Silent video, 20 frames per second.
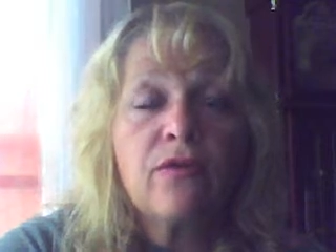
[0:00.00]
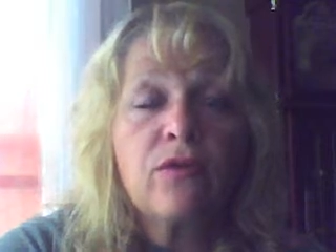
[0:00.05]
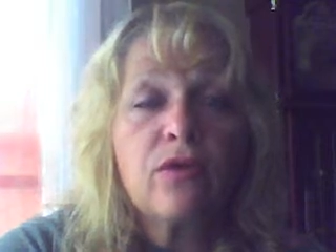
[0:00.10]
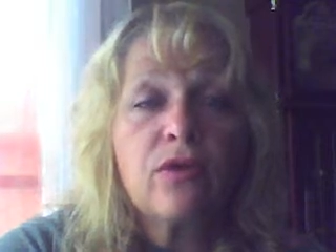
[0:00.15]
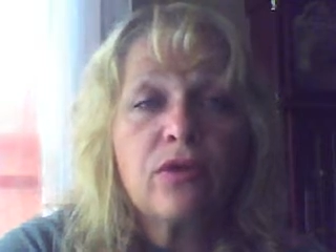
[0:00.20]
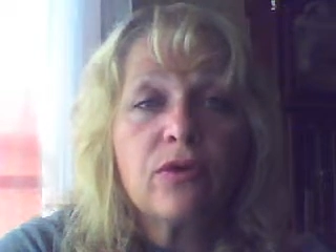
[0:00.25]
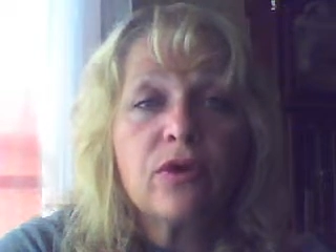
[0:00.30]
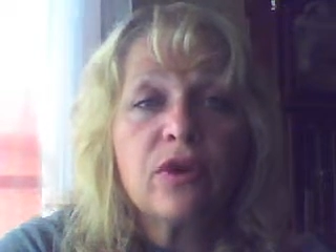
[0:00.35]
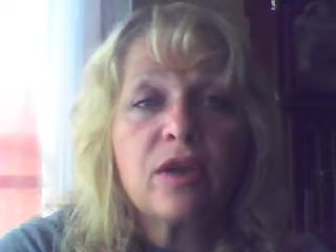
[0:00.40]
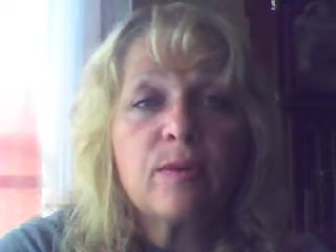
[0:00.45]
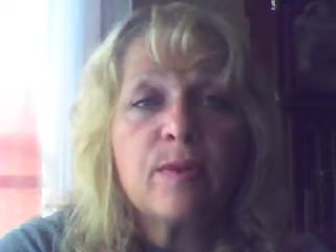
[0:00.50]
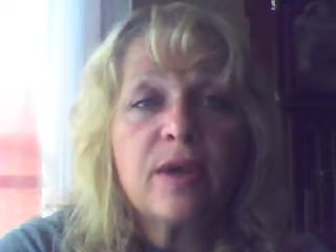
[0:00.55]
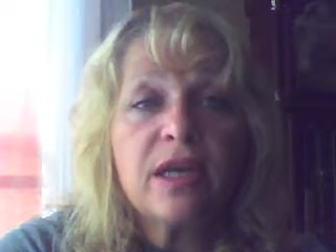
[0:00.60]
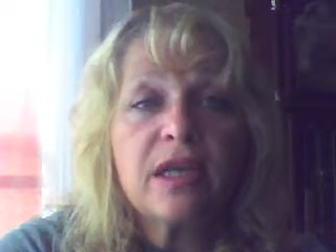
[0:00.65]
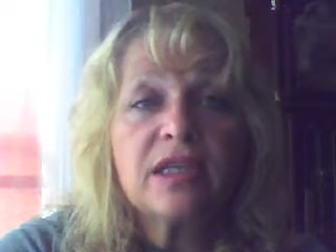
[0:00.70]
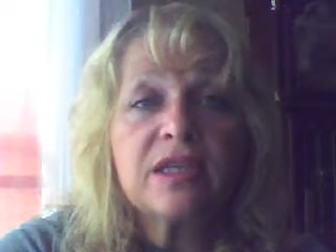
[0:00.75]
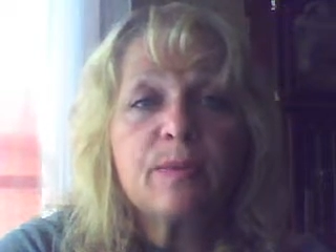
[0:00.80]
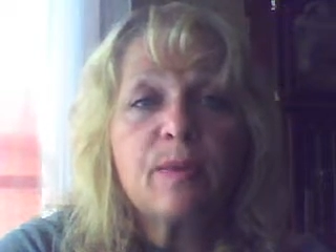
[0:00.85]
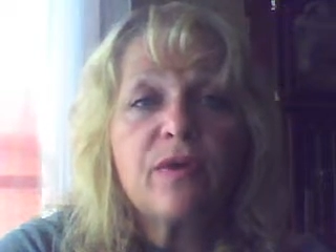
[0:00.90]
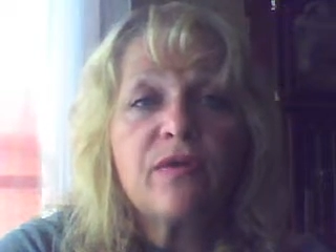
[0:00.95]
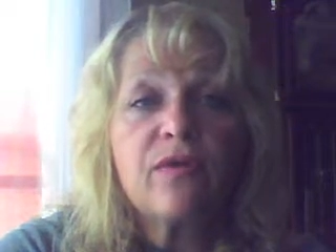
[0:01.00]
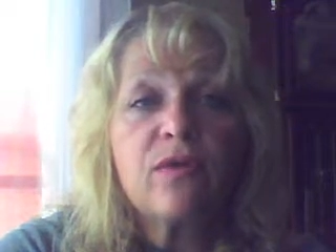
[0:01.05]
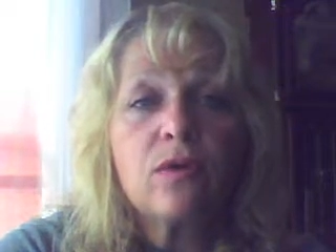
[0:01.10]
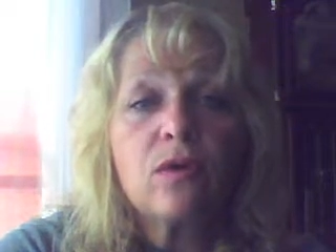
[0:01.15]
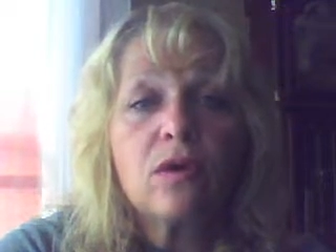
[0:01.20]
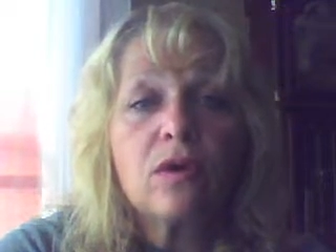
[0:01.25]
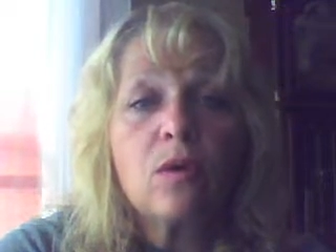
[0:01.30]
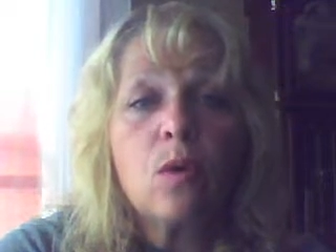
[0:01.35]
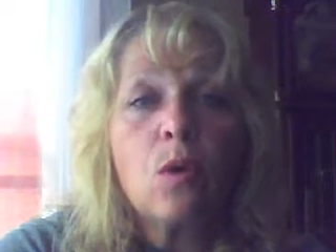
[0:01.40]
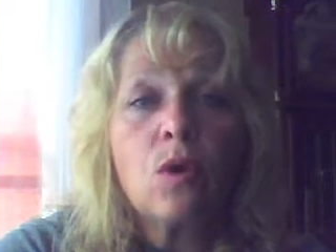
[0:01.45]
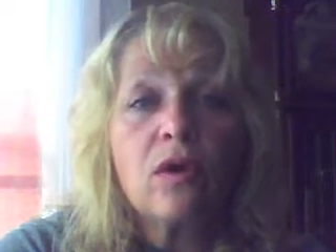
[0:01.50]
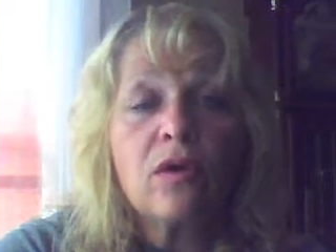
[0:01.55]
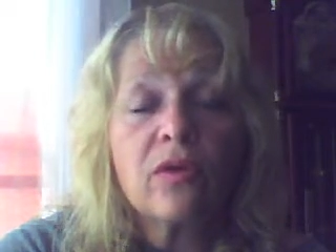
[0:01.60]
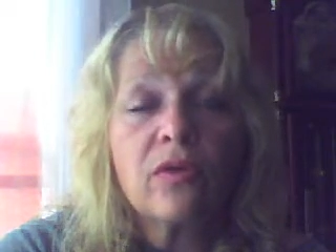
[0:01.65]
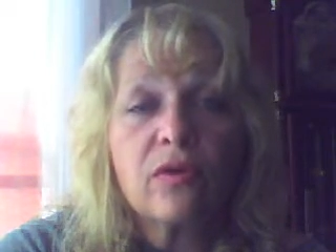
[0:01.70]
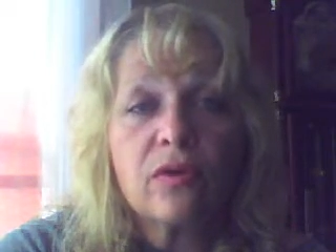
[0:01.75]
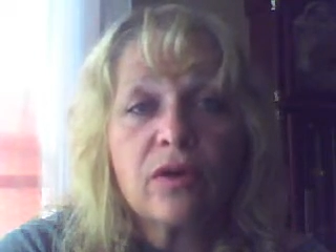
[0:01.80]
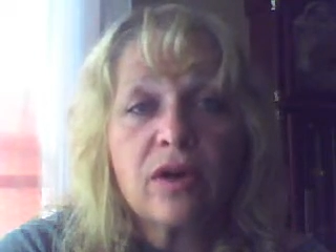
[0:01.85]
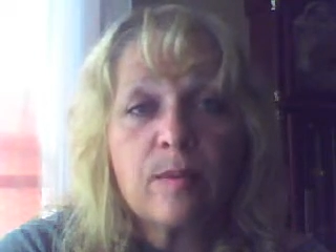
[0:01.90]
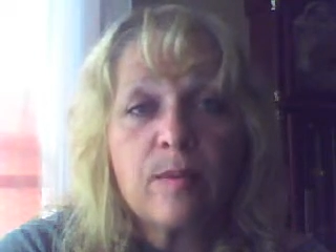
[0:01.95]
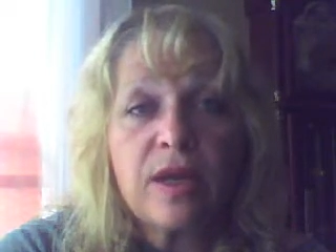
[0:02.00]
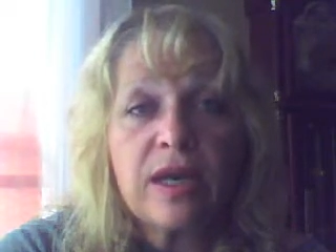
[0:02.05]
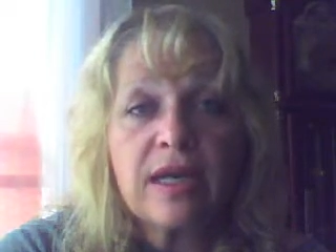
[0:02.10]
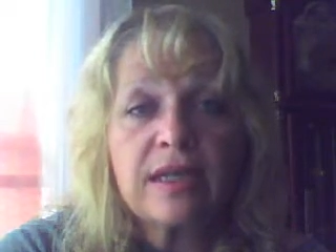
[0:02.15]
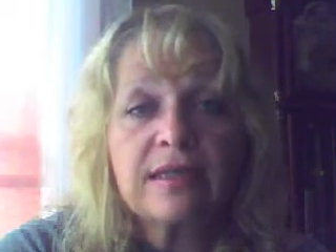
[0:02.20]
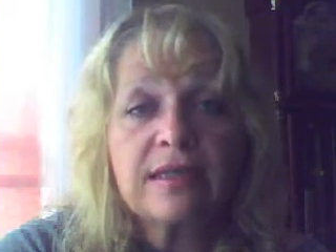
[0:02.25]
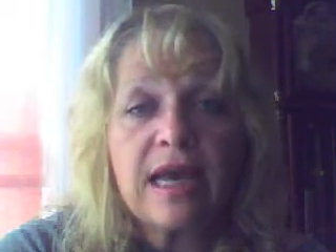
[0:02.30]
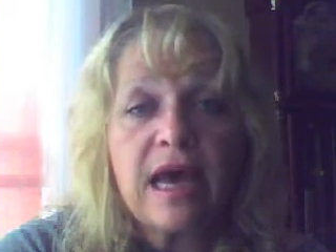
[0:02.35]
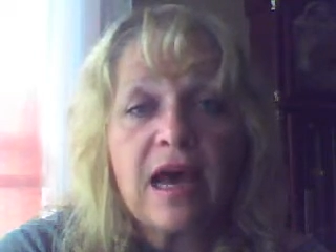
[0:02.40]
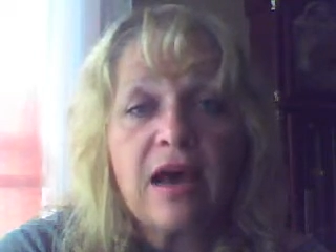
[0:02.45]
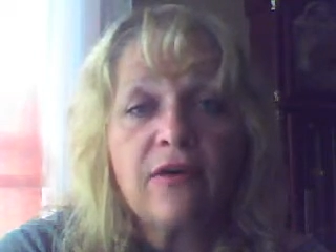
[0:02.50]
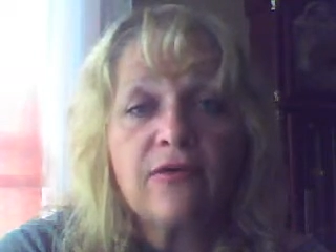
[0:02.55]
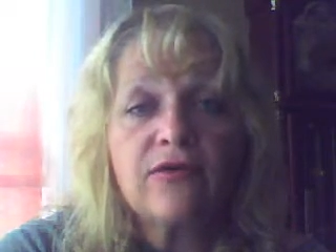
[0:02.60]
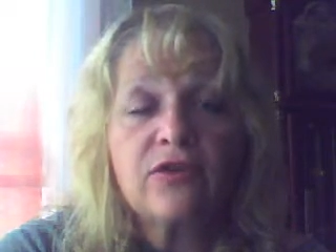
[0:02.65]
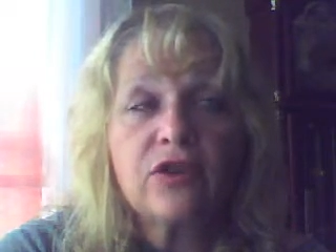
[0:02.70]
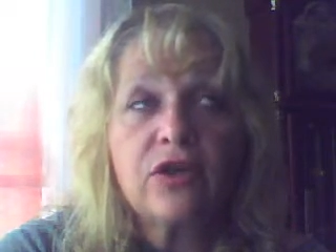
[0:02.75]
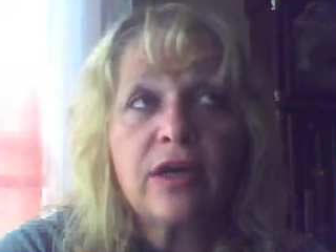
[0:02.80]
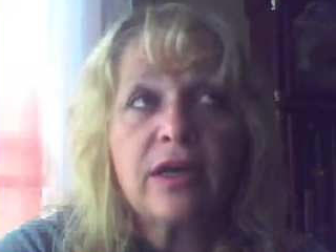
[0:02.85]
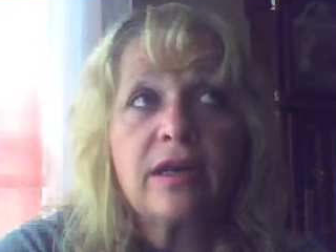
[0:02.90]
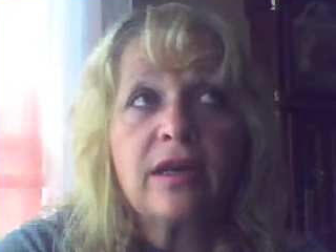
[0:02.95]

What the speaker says: for 30 minutes before or 30 minutes after.